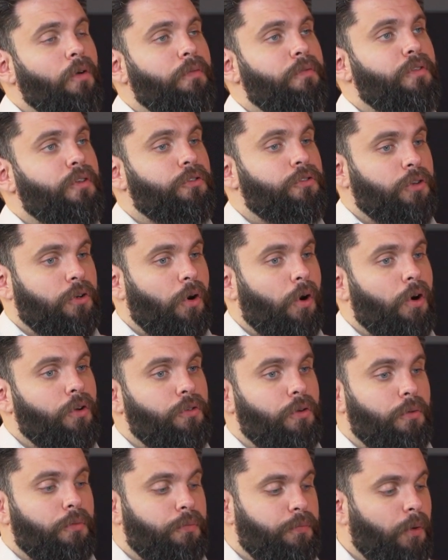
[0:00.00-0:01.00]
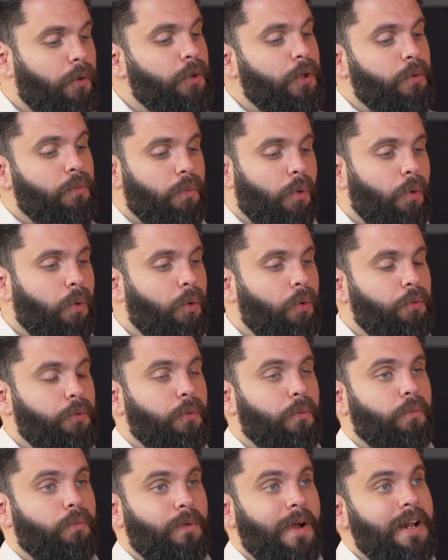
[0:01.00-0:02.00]
the cigars are fully rolled,
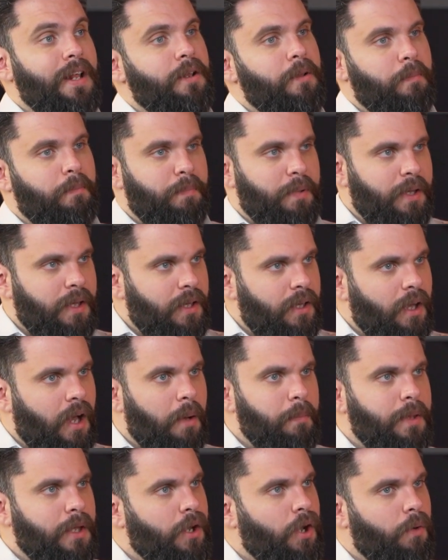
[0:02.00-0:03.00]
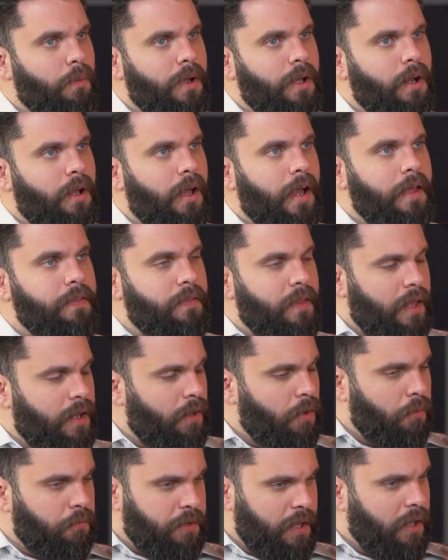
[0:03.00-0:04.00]
ready to be a Mi Querida, and then
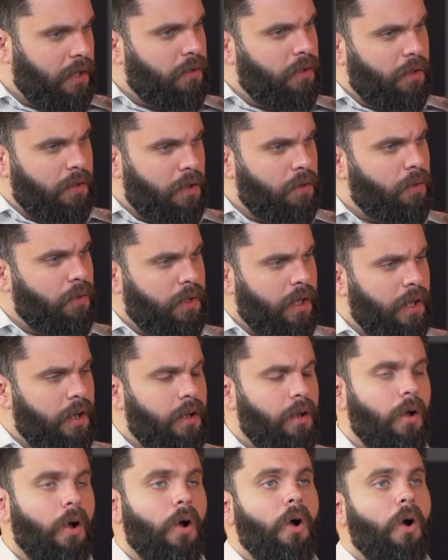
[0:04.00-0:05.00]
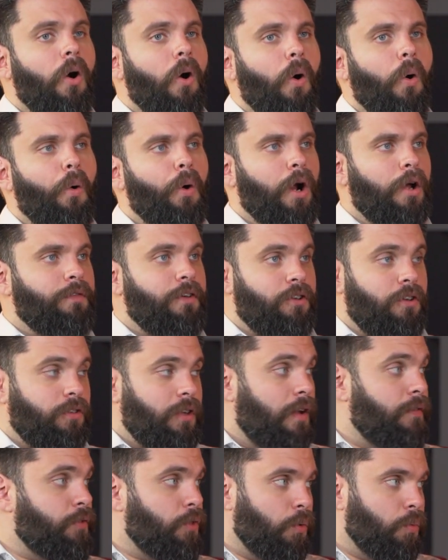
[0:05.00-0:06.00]
he'll take another look at it, or
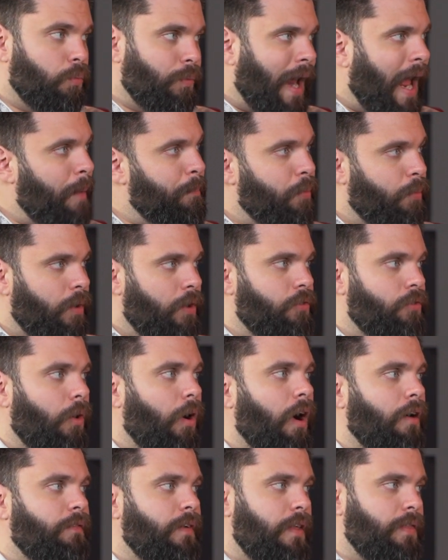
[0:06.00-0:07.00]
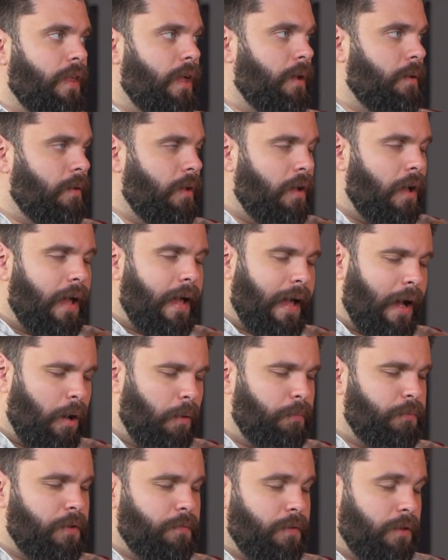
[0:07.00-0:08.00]
if the wrapper is off, and then
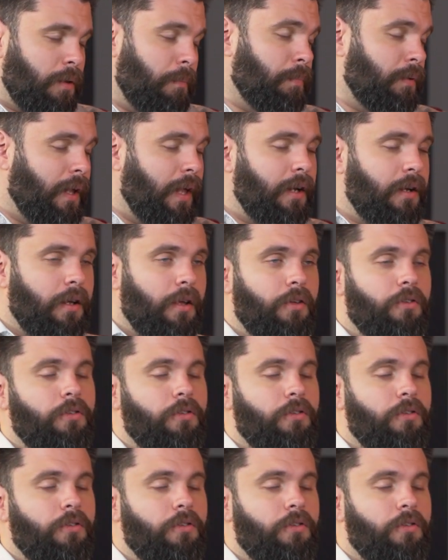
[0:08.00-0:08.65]
how different the blend is.